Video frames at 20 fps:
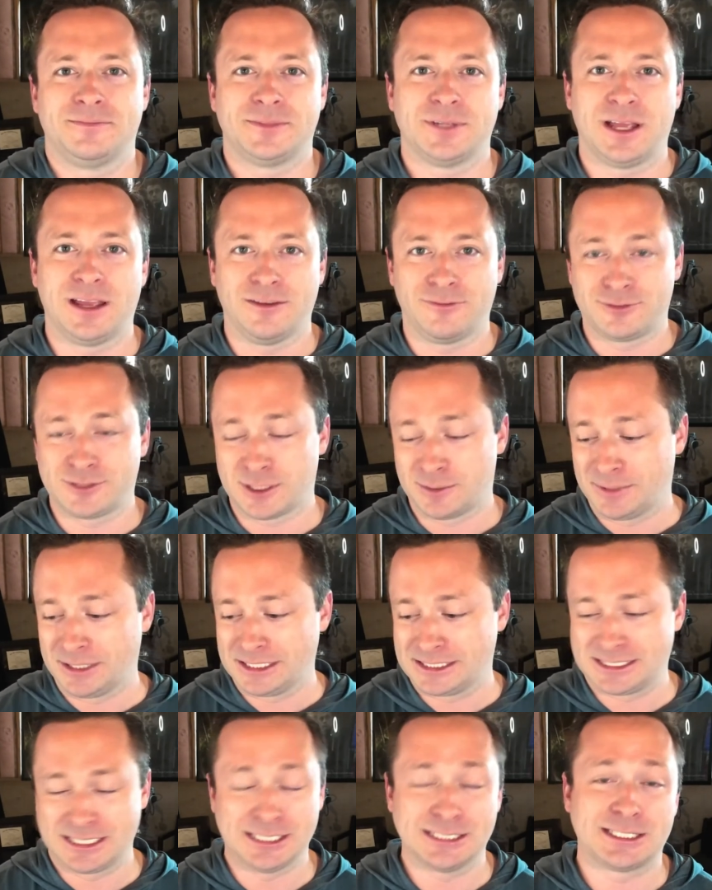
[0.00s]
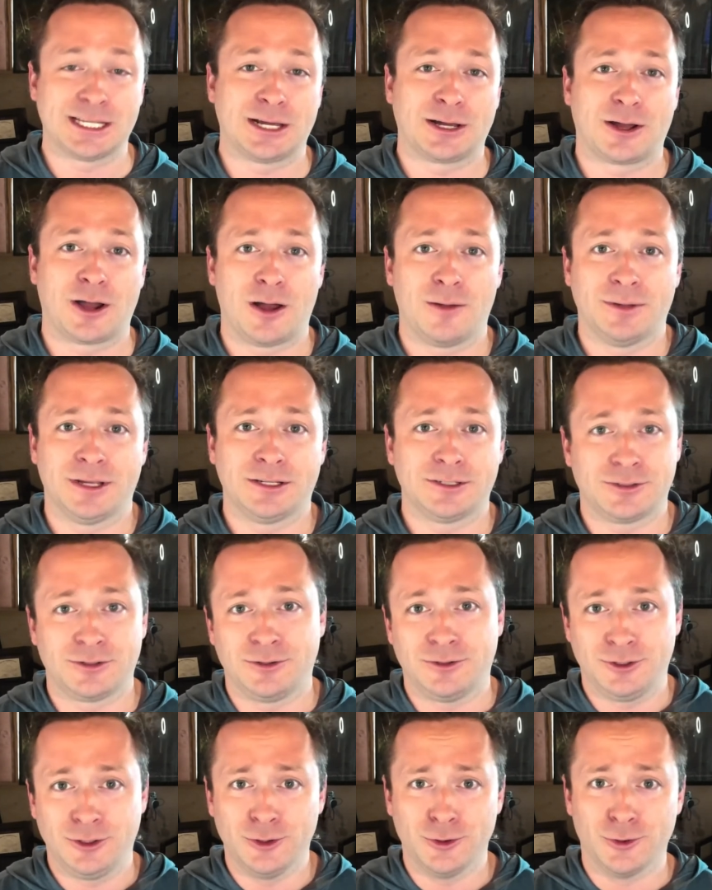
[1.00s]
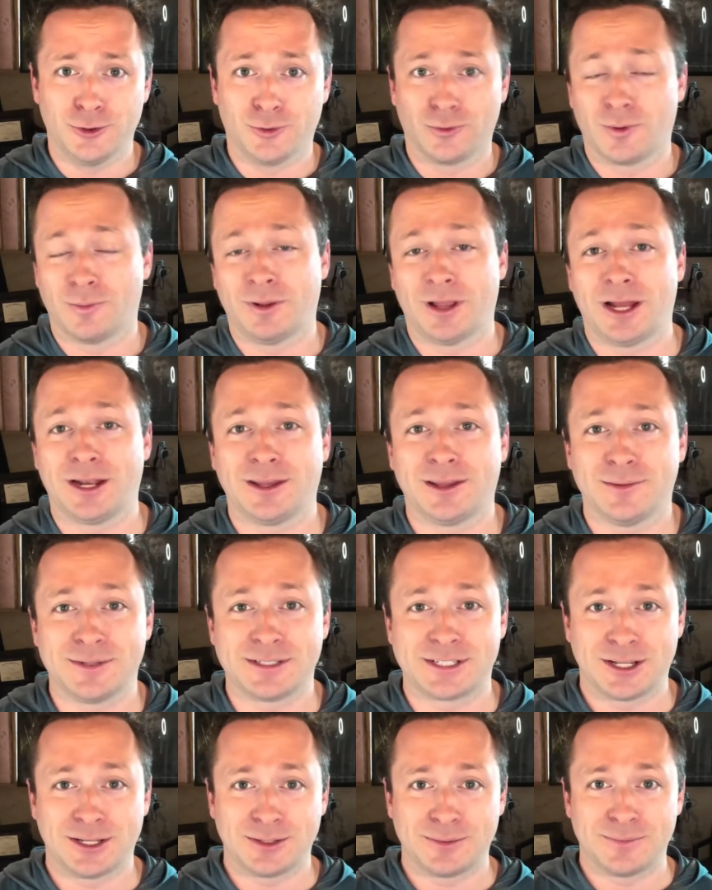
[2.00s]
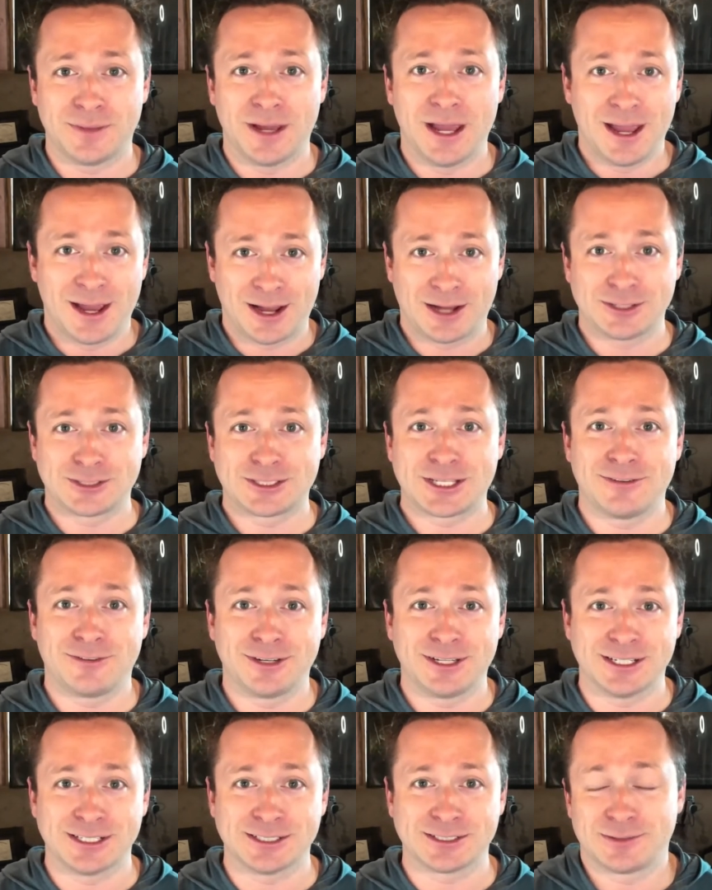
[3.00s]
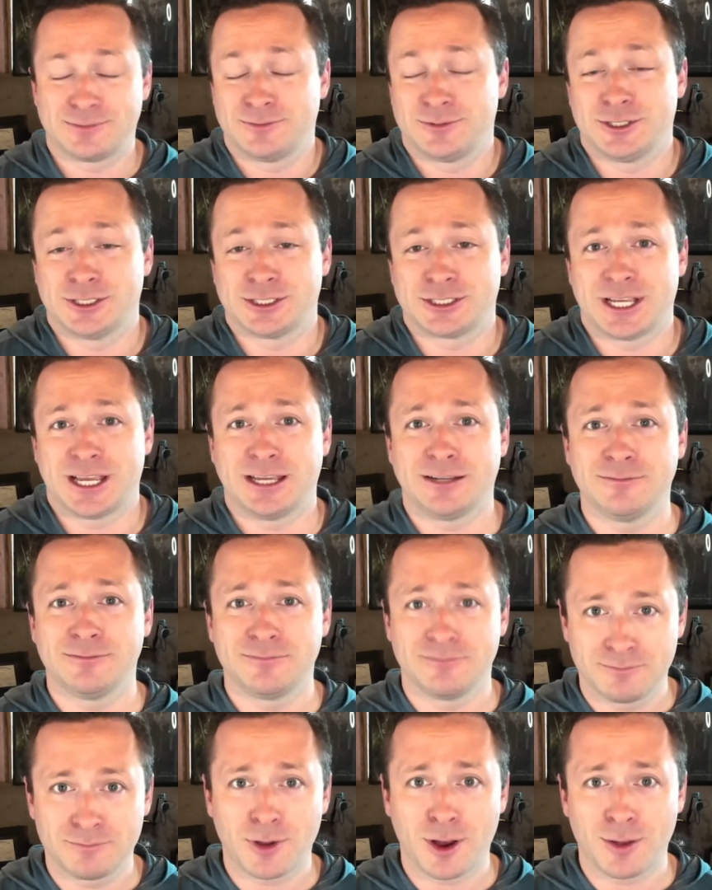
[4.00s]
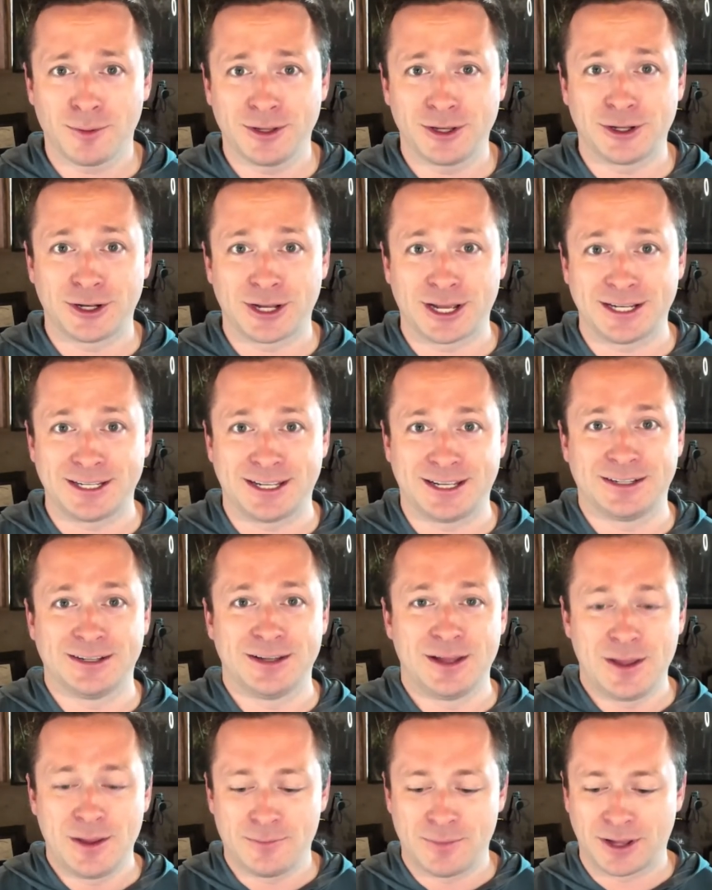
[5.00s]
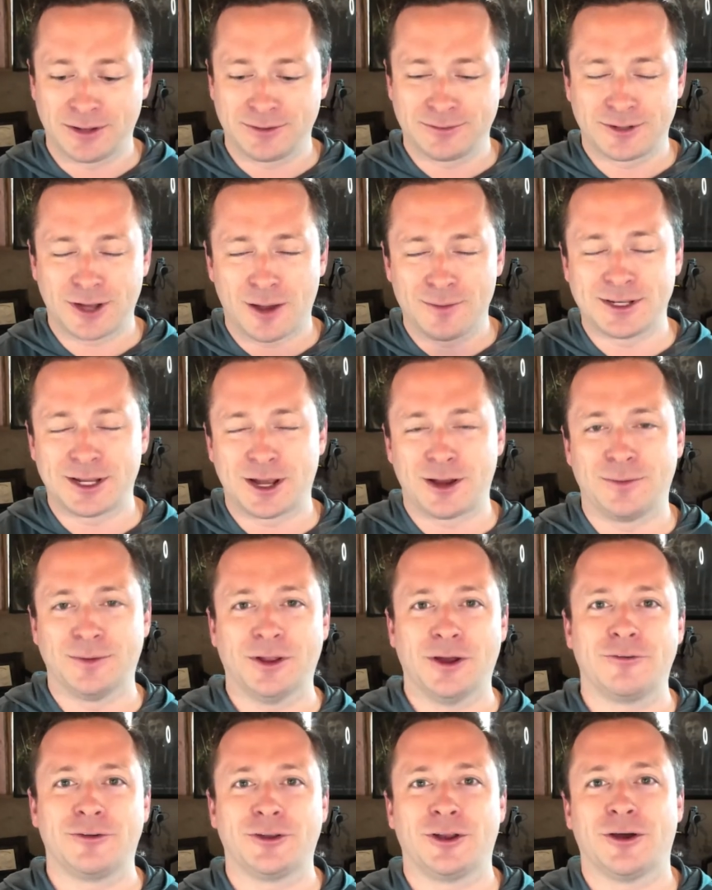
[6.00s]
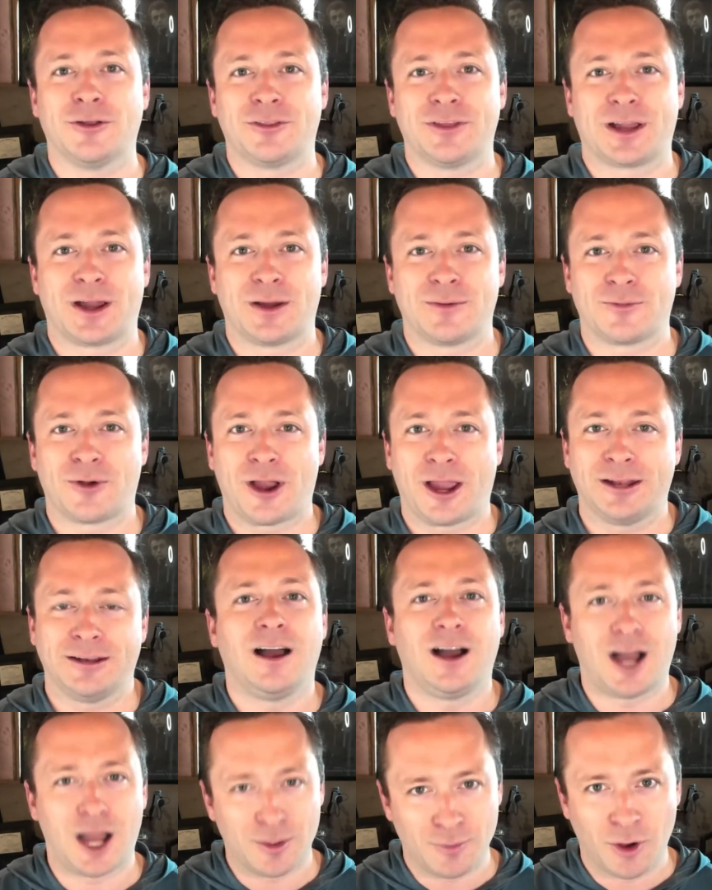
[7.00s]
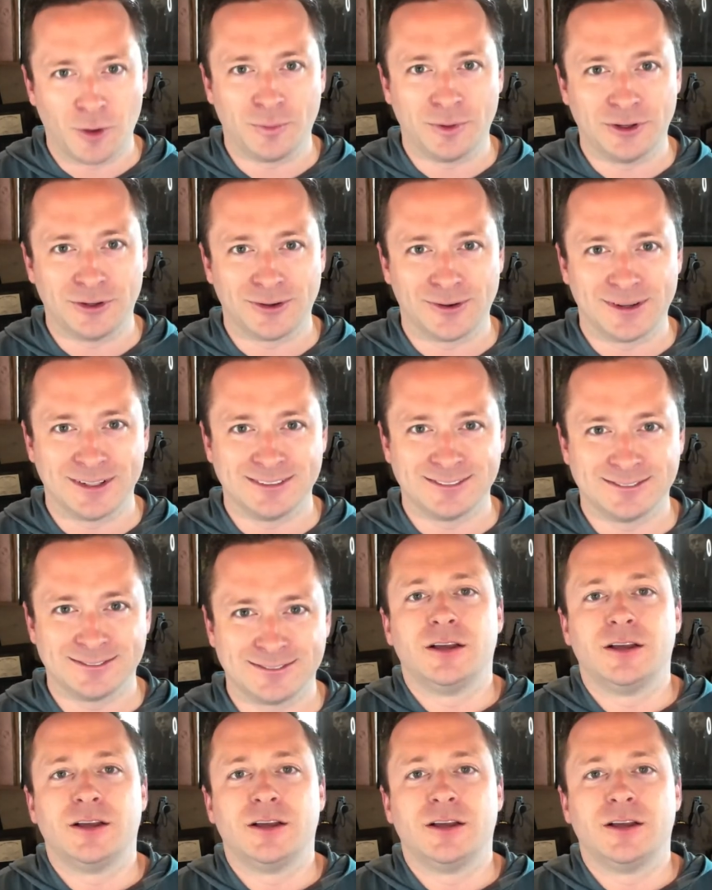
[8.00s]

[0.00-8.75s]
if somebody sees that comment, you reply to them and tell them how safe it is. Just saying, probably a good idea. But comment down below if you don't think I'm right. I'm open to it.